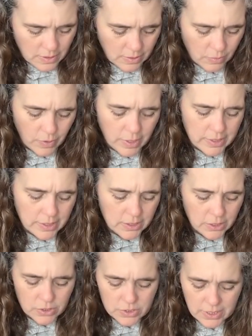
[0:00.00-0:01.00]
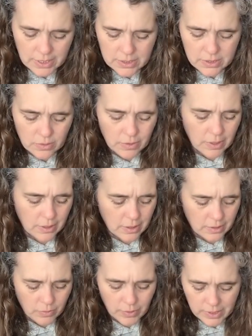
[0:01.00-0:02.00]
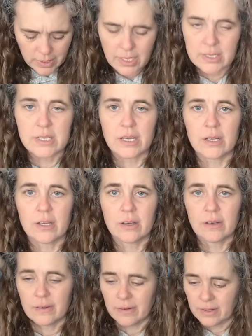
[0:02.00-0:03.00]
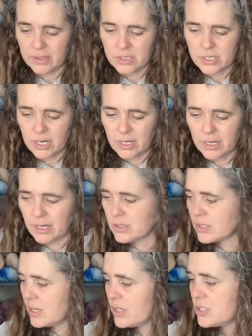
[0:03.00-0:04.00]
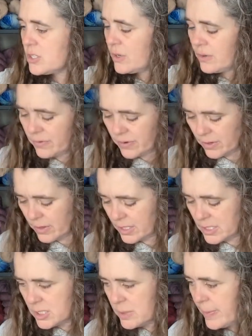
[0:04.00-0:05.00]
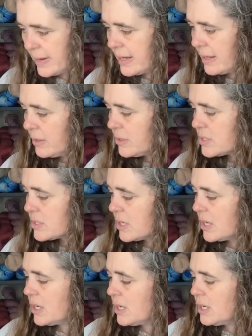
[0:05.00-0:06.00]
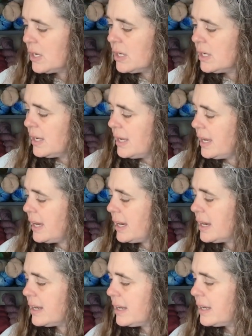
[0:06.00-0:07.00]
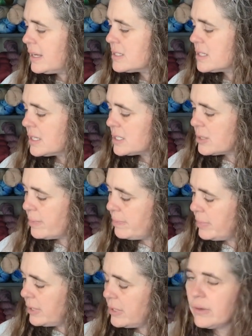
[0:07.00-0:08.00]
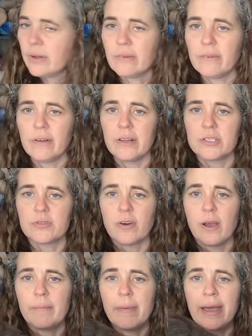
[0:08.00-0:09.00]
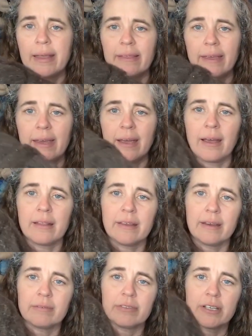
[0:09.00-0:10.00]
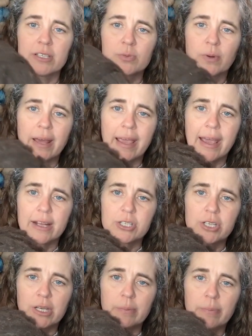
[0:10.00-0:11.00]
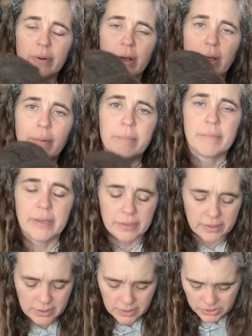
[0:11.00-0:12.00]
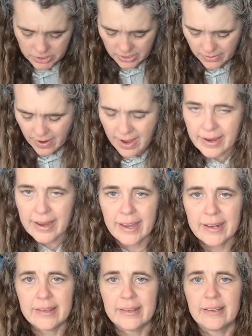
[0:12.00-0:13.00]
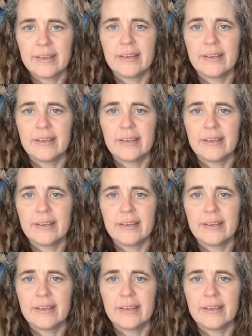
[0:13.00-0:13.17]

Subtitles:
I wanted to use this ball. It started as gonna do it for the spindles. And it is this beautiful, it's from my lamb fleece when I had sheep a million years ago. Again,